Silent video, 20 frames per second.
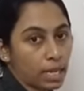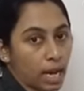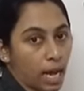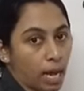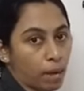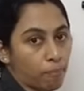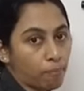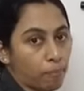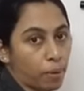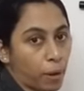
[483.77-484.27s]

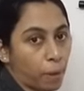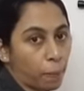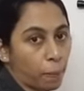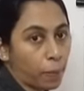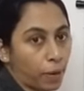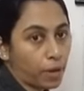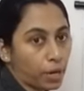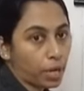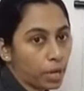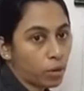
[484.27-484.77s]
are
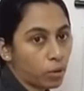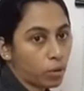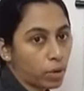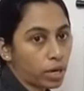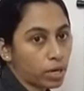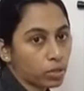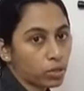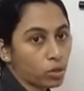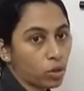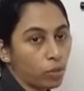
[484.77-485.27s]

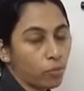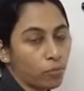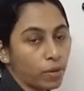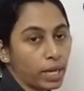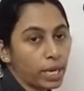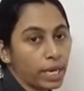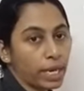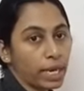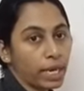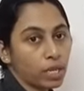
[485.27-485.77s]
perpendicular. So
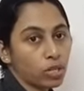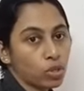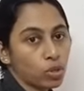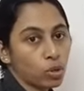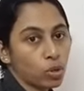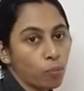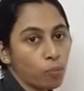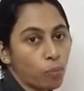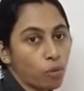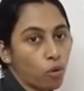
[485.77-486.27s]
we need
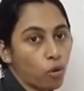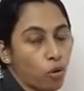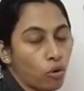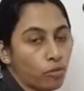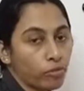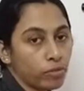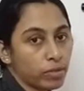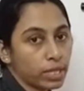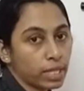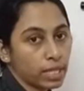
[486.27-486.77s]
to
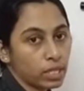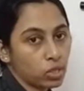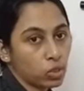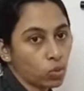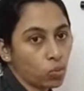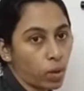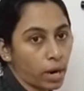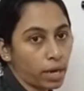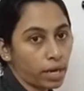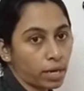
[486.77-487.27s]
prove this
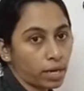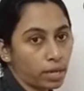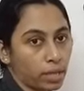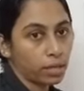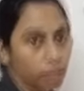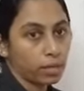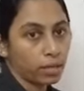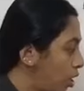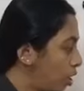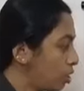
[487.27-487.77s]
one.
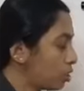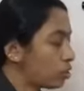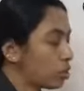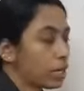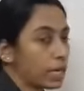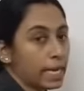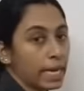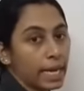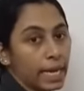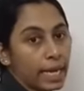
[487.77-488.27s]

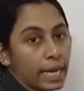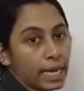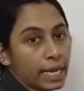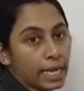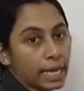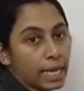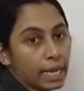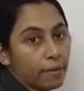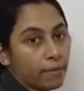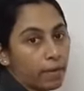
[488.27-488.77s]
So
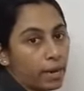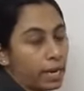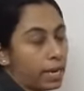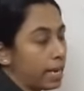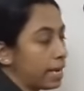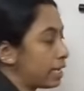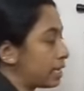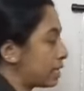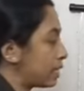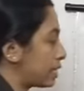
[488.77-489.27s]
here given
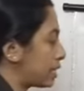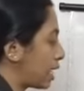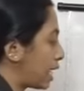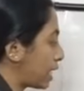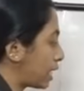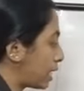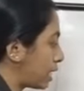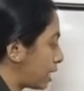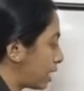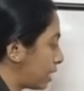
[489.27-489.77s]
a
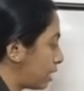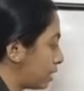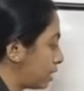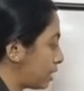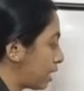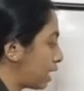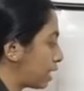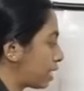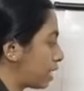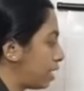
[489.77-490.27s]

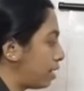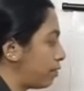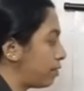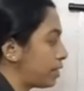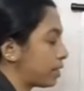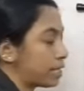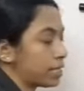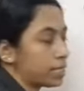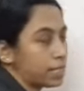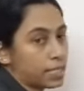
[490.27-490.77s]
circle
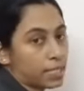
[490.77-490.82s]
with the